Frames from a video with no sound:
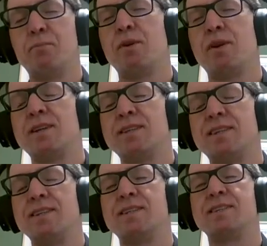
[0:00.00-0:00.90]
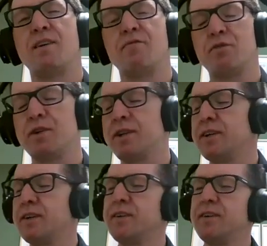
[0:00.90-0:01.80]
people are still
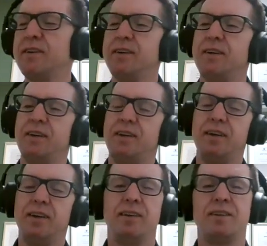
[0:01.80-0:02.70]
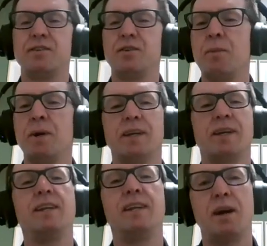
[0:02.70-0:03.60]
suffering and so many
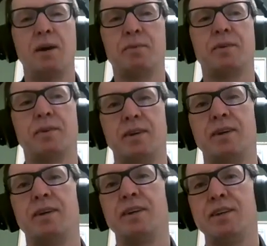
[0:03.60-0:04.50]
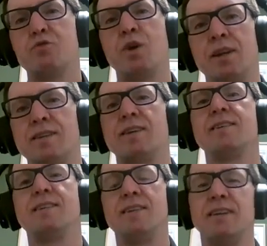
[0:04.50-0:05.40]
kidnapped Israelis
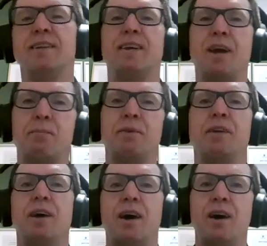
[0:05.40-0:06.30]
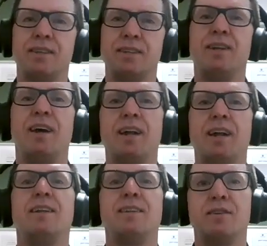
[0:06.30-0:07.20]
are still
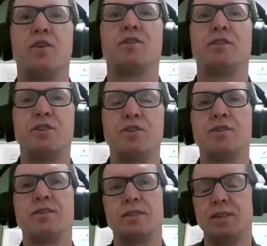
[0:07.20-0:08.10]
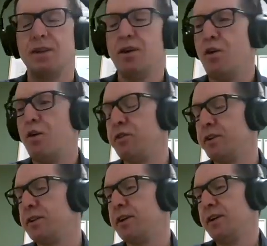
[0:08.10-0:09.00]
held as hostages
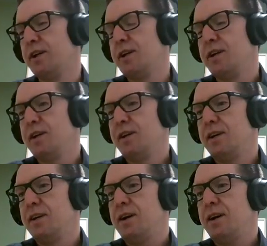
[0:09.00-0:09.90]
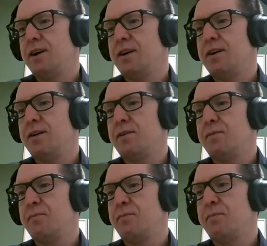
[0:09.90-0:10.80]
over there.
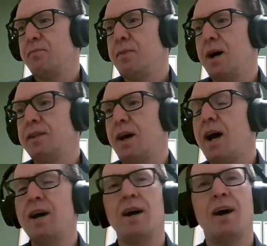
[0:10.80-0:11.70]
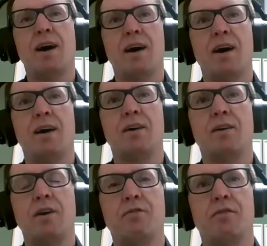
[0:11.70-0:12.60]
But I
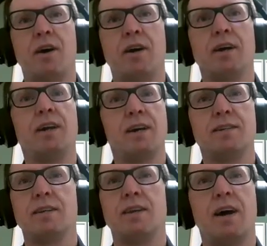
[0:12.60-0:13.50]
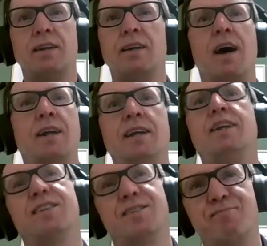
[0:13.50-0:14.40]
realized that I
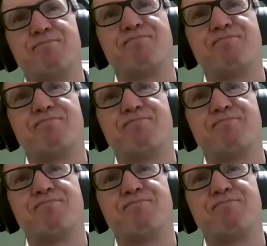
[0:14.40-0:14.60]
need it.